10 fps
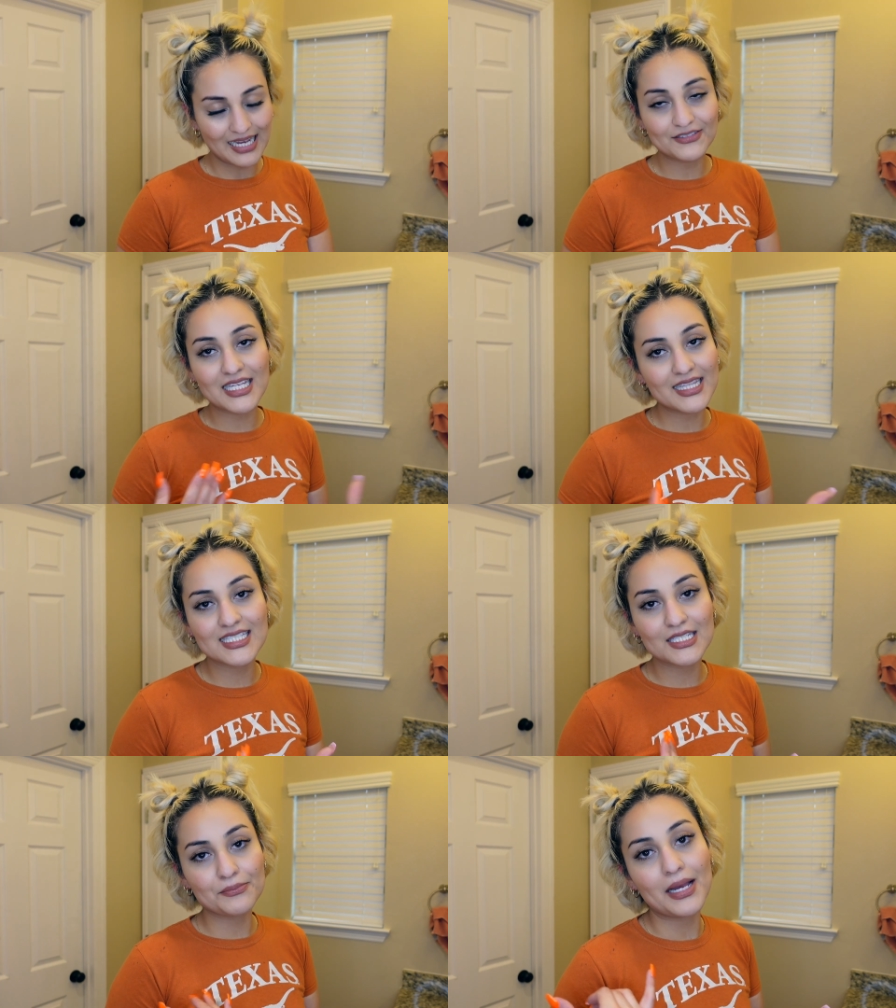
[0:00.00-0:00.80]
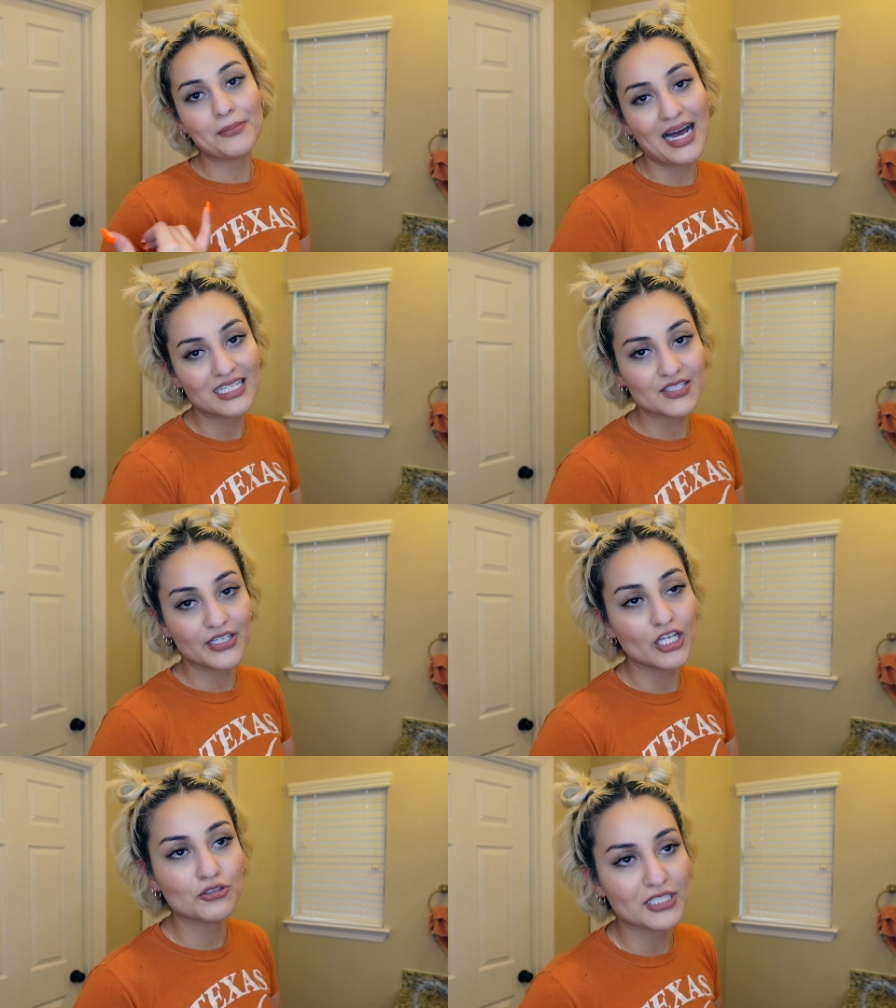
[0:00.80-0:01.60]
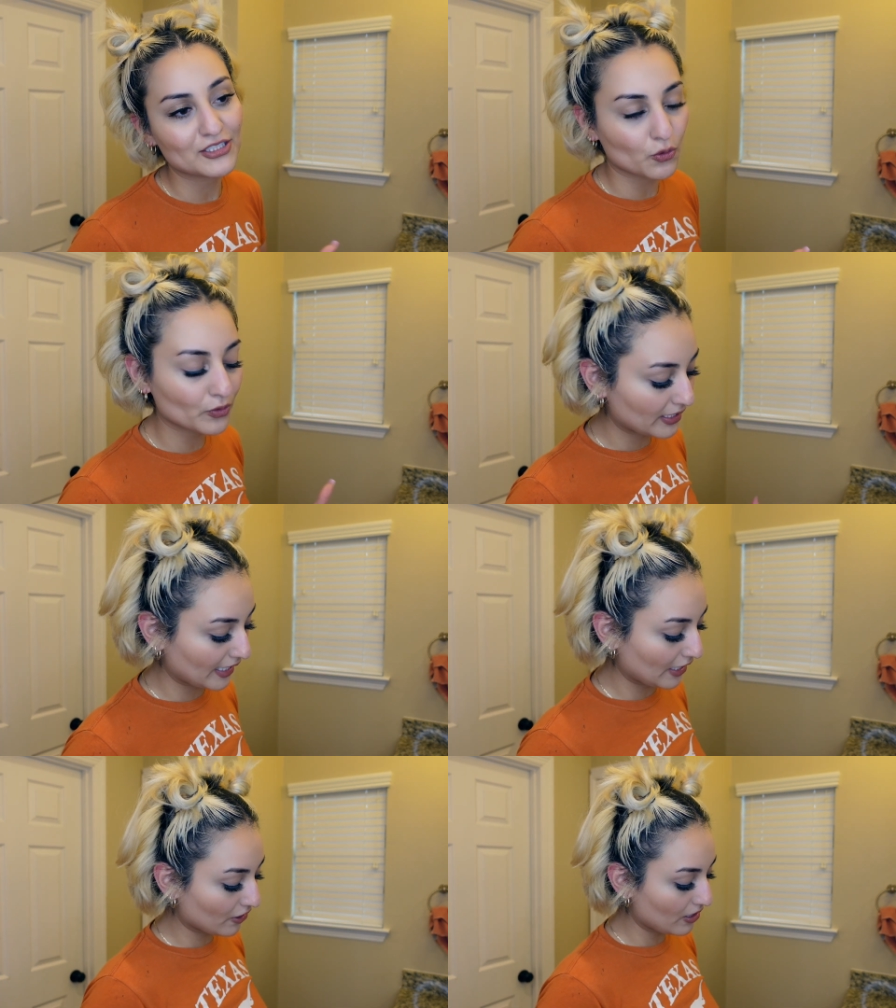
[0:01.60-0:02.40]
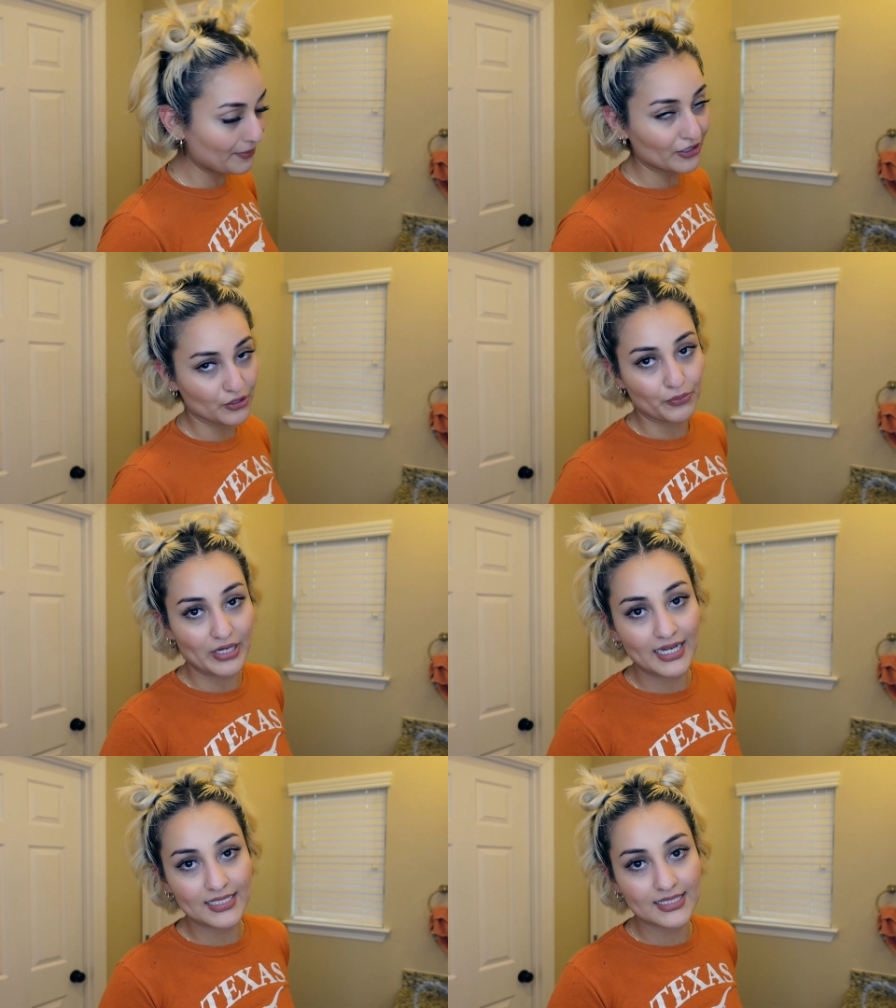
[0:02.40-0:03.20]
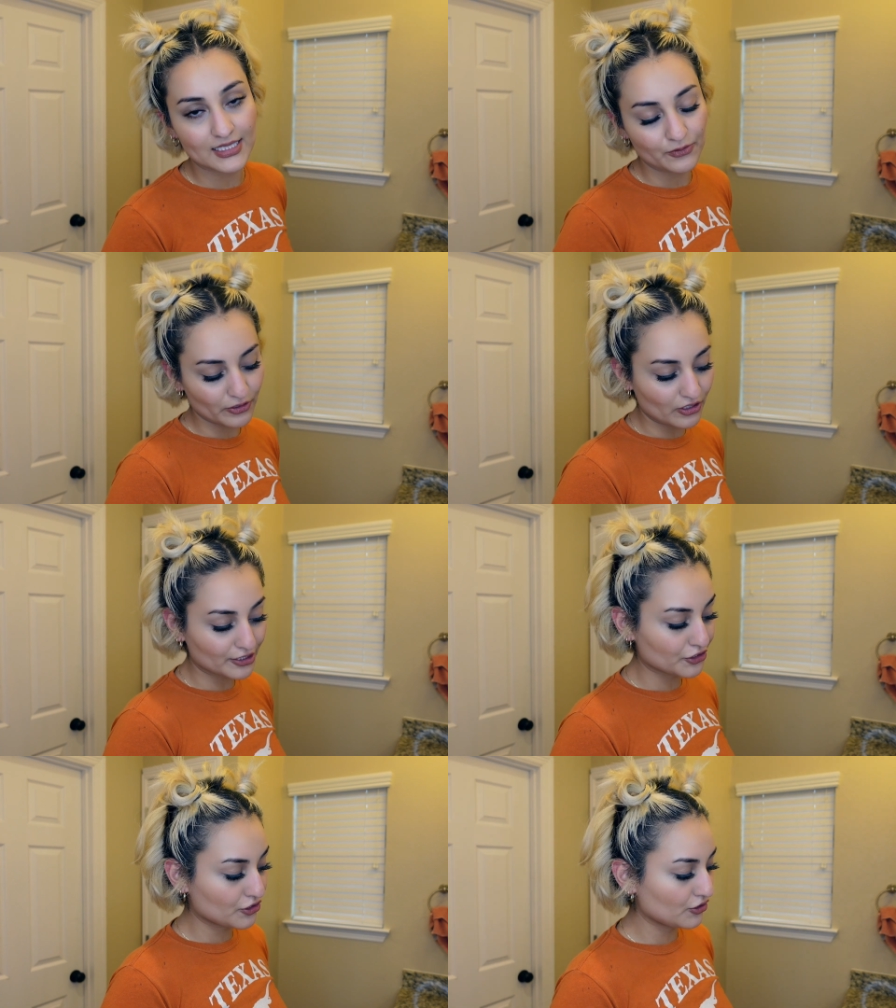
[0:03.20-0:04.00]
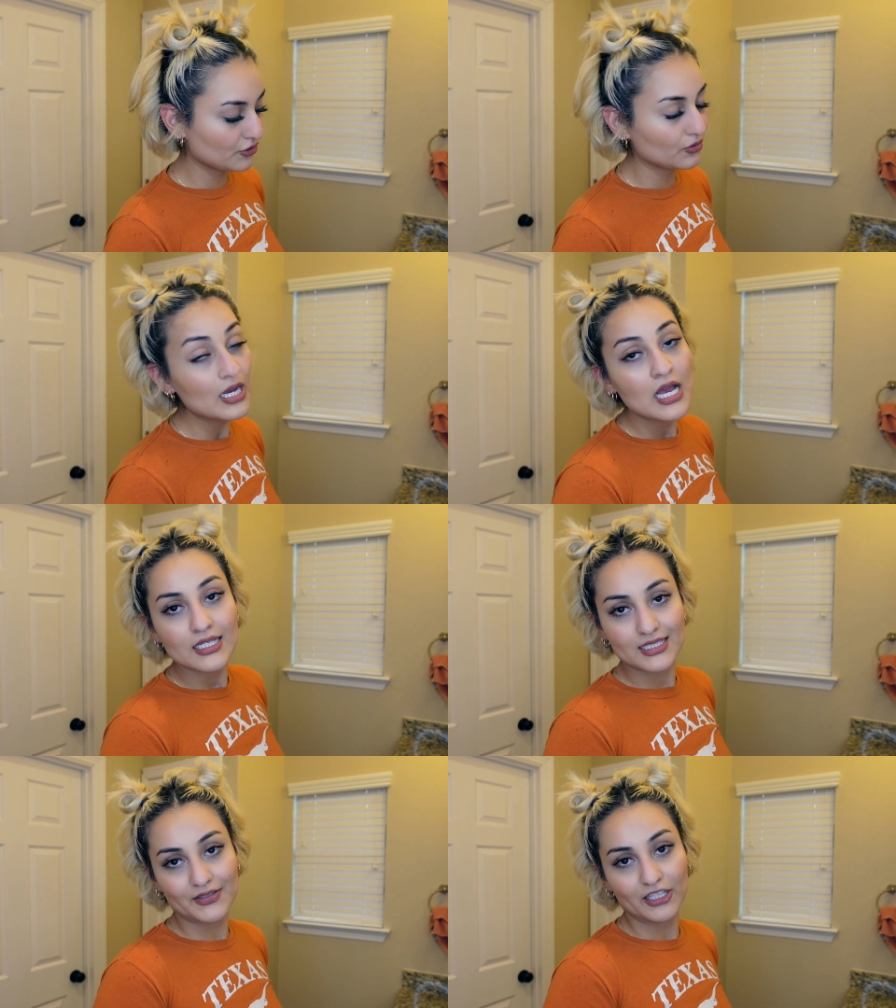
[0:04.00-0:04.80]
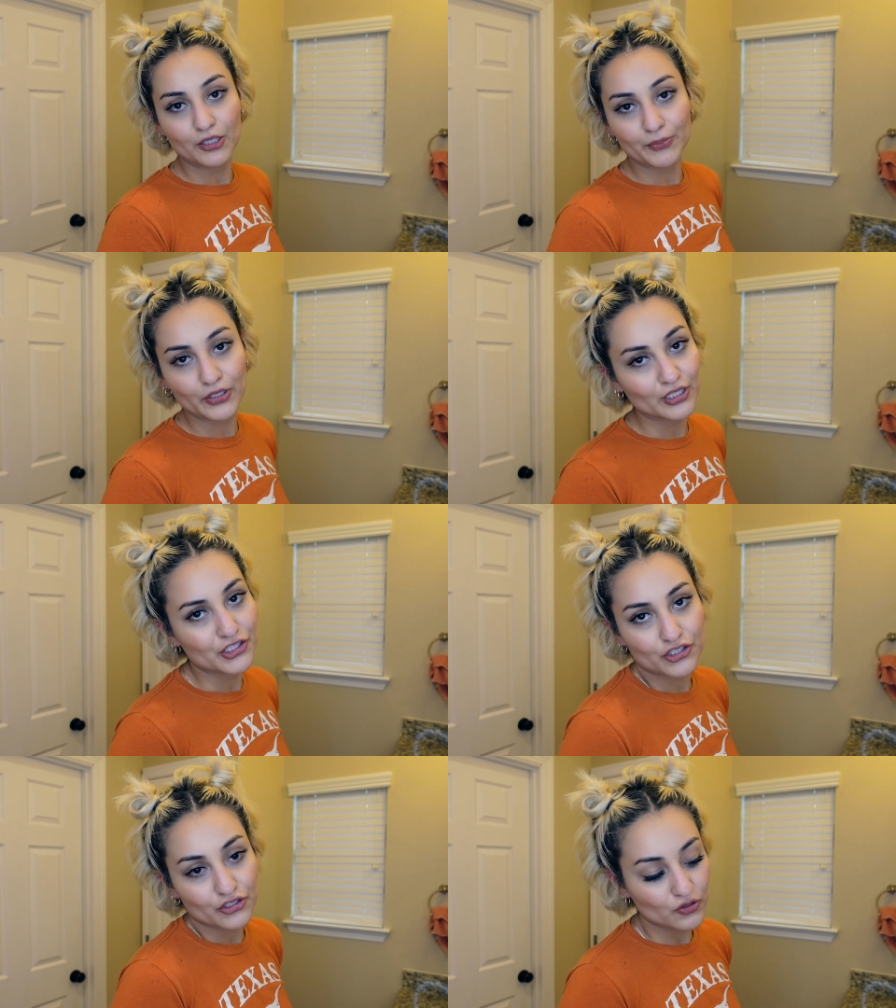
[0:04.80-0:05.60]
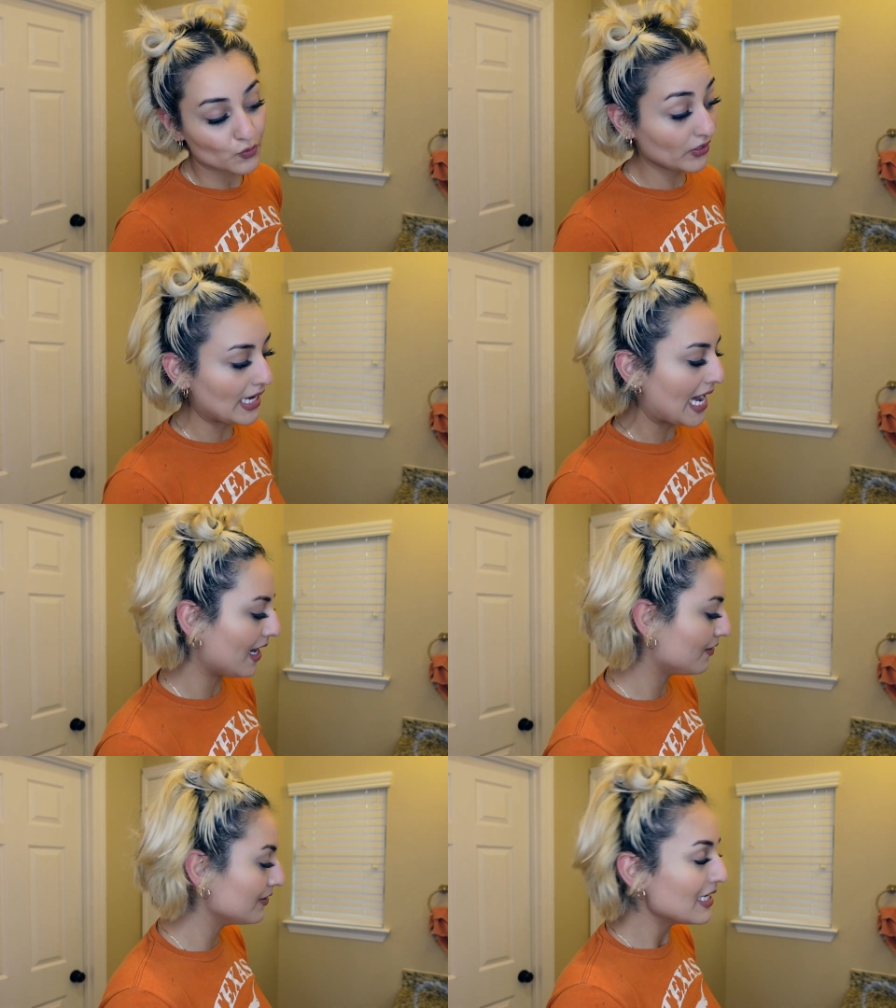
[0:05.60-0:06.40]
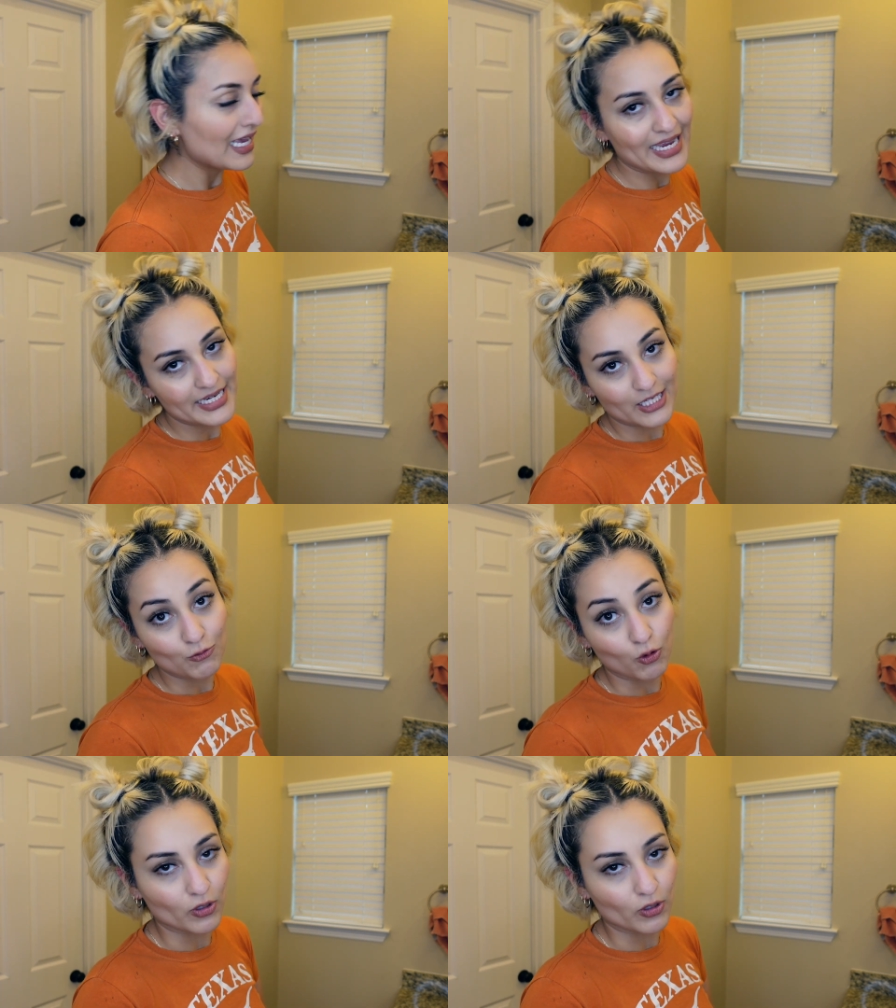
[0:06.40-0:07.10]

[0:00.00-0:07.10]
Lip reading: I've said this in my past videos, I don't really care about the brand in regards to developer, just use what you have, anything will